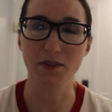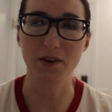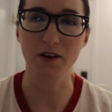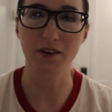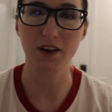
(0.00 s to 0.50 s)

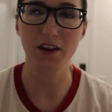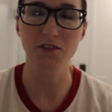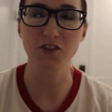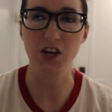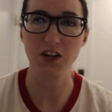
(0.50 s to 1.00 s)
They're kind of
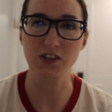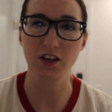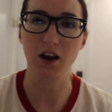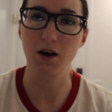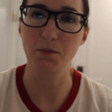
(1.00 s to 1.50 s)
changing
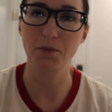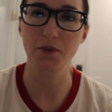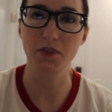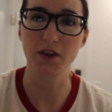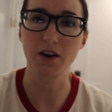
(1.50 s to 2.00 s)
up
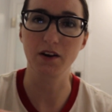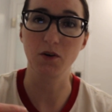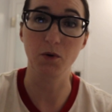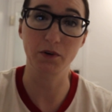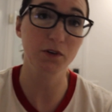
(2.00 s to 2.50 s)
their
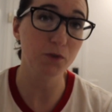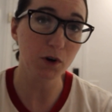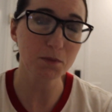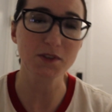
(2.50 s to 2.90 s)
order forms.